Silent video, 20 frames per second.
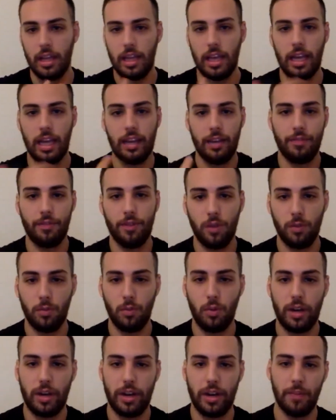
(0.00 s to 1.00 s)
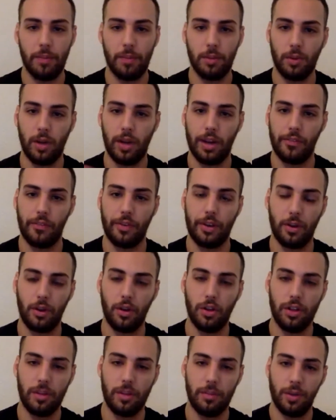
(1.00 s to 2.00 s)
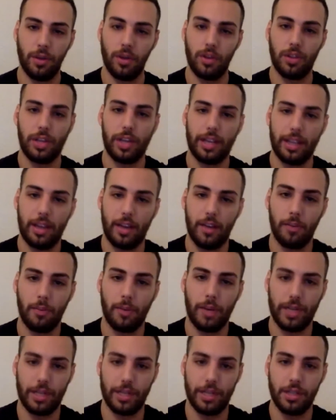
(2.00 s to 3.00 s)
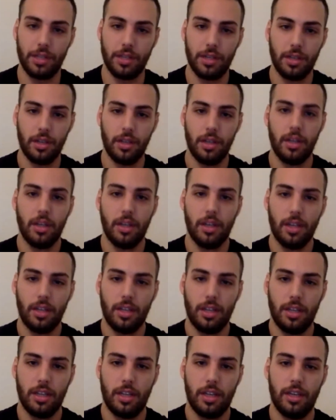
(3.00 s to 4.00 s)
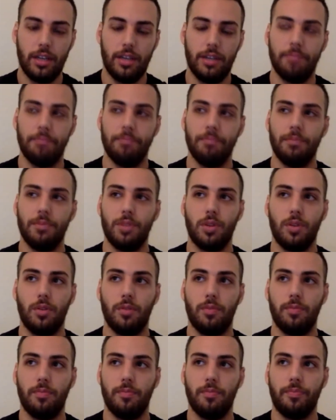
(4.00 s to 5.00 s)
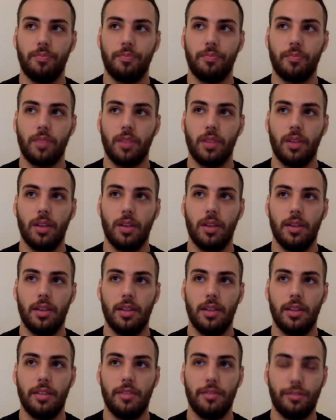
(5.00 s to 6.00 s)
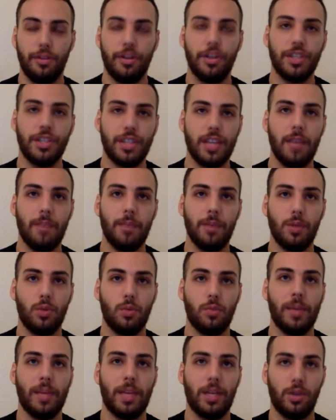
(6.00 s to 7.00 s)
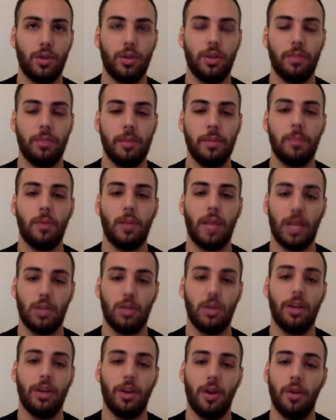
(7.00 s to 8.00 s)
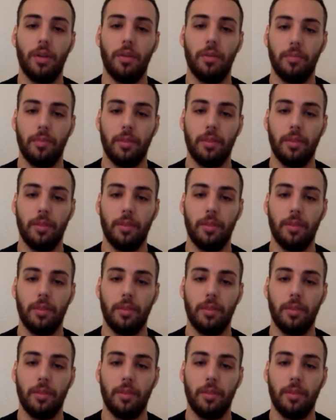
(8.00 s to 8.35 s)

and if you weren't able to like recall them you got kicked out of practice um, so the first step is to make sure that people actually know them